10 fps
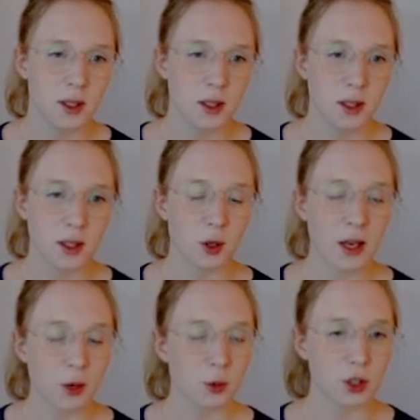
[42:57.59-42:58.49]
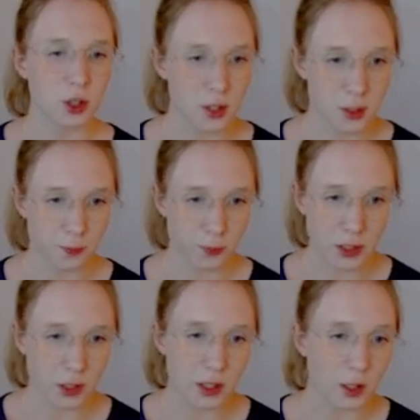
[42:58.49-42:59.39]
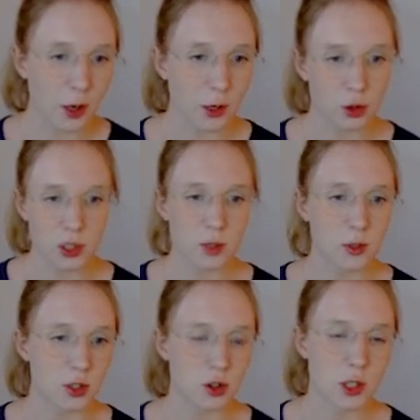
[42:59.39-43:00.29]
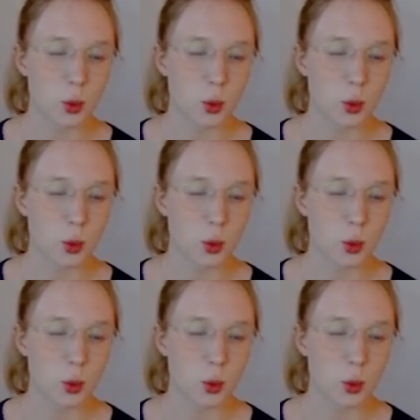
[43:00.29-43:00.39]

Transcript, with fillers: in your languages in, in your language it's just just